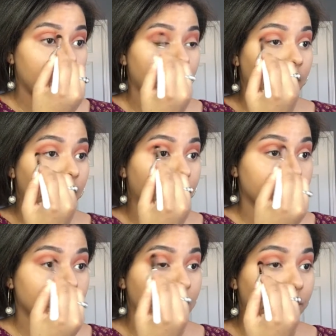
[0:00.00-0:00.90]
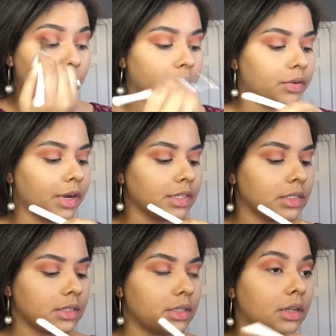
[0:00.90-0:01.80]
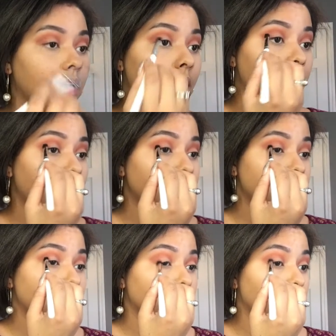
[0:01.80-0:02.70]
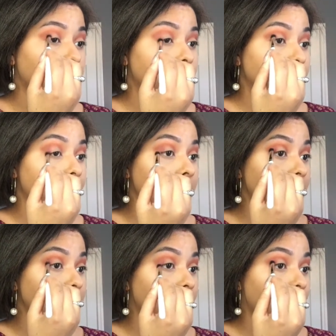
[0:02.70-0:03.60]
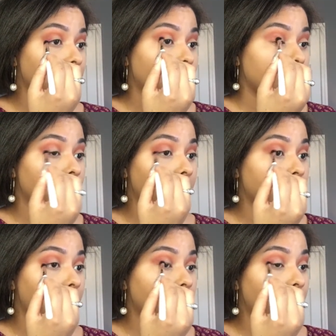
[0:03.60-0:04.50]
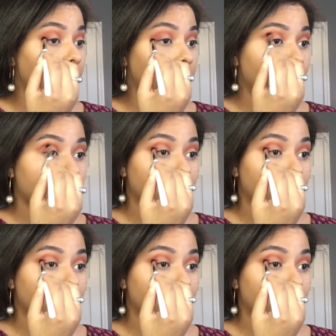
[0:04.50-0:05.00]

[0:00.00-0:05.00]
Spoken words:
and kind of put the rest of it through the crease, but it's just mainly gonna go on the outer corner.